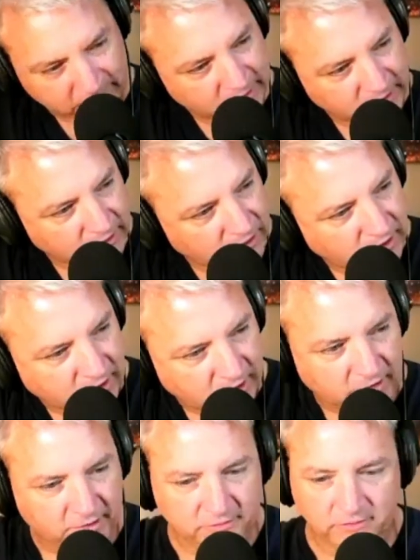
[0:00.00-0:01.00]
It's
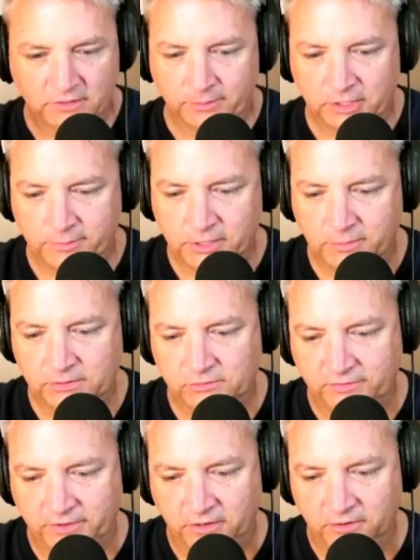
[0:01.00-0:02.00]

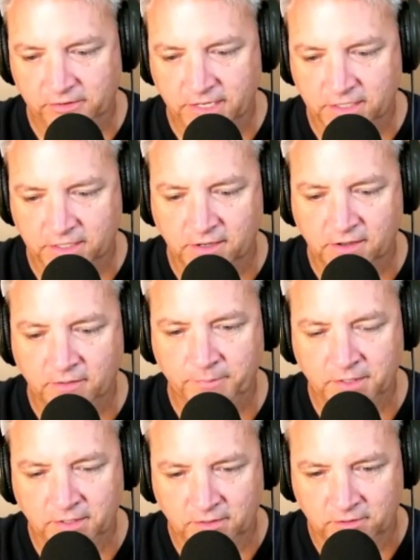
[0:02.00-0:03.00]
www.stuffiheard.com.